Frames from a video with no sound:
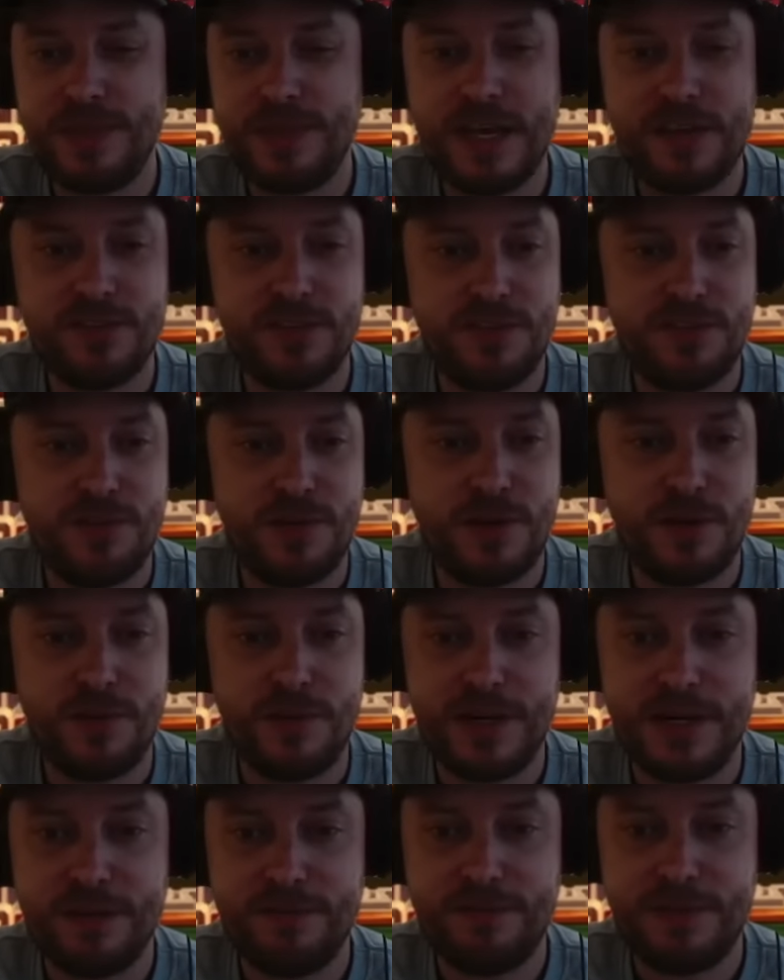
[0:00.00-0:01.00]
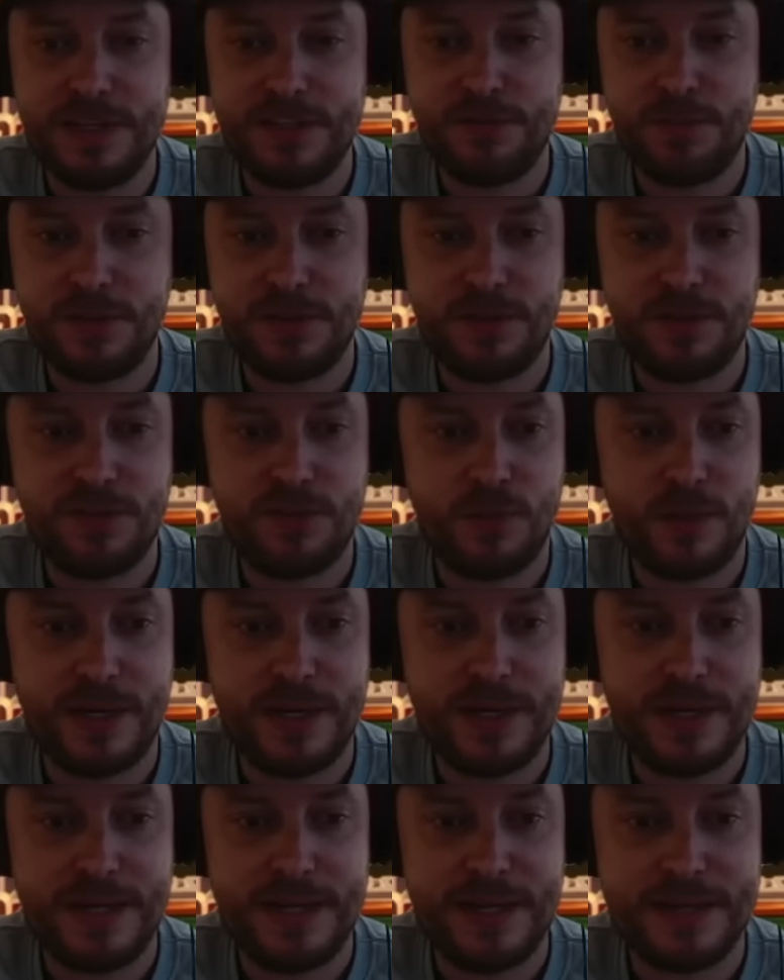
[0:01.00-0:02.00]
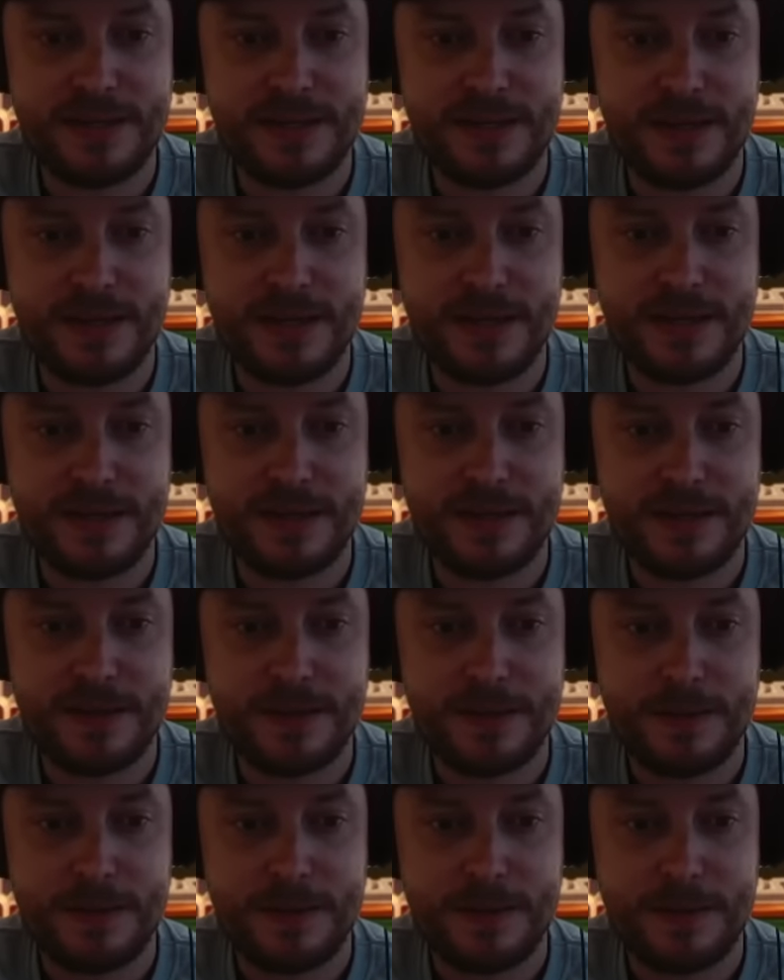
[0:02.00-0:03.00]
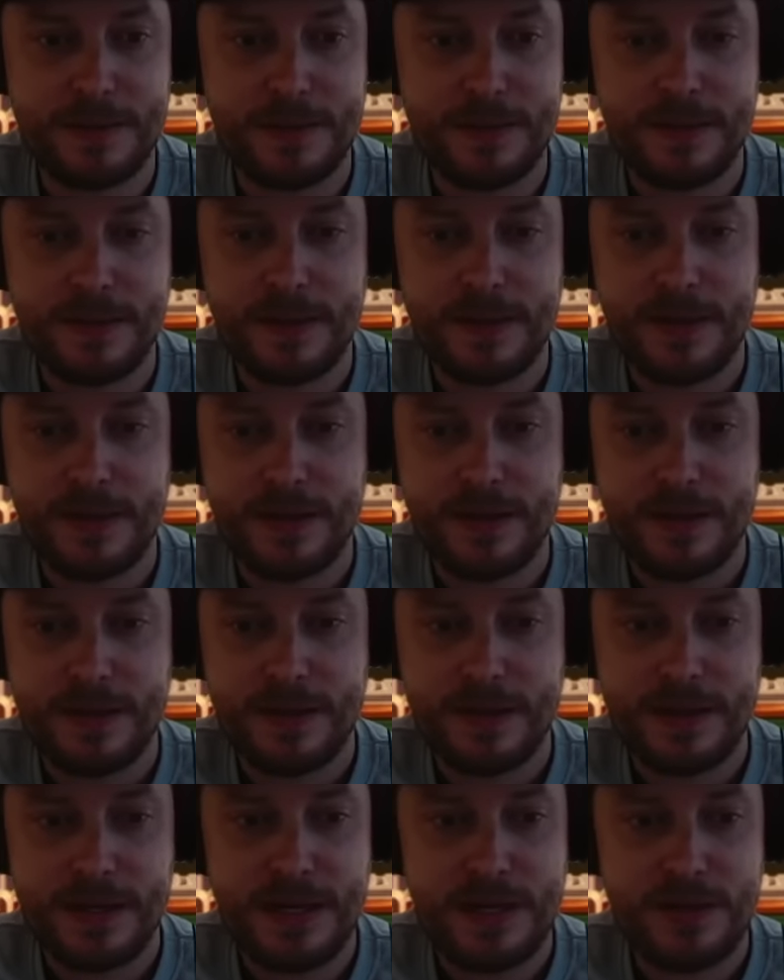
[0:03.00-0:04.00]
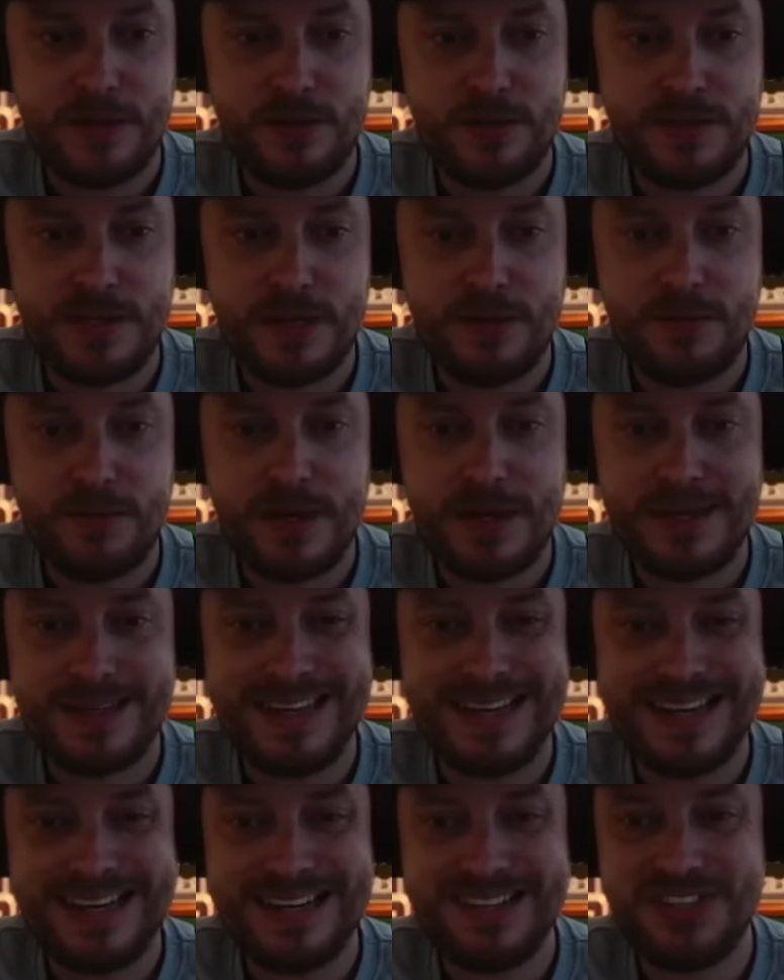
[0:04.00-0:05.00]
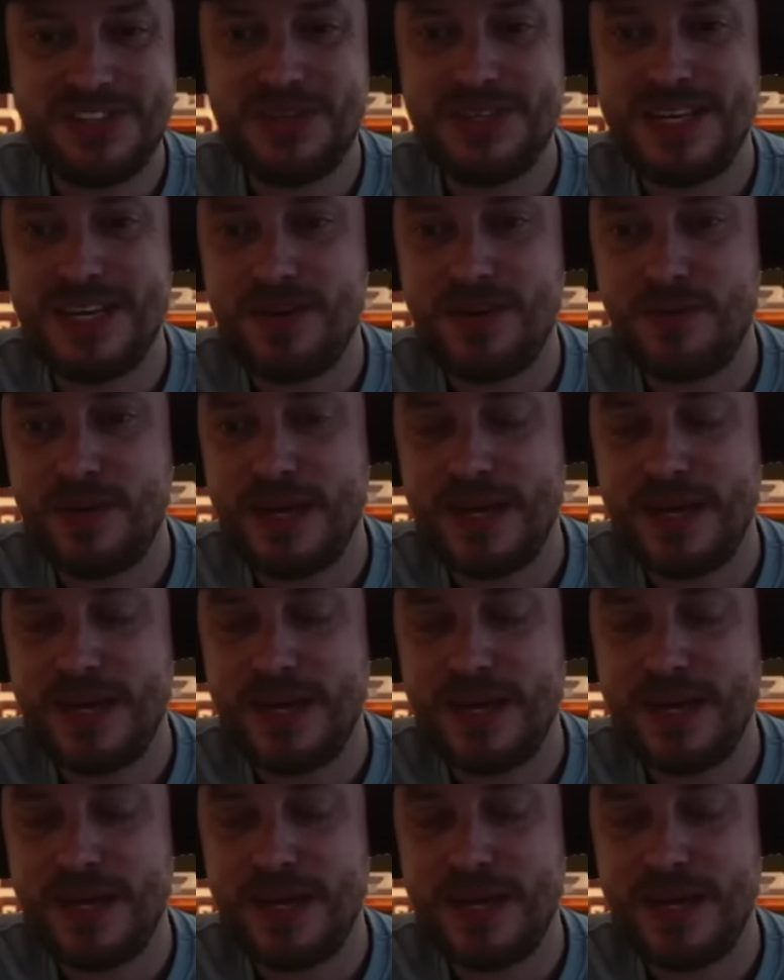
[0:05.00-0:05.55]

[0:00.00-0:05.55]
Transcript: one thousand three hundred left. Let's put this one at like, can I do a ten rand? Yeah, let's do ten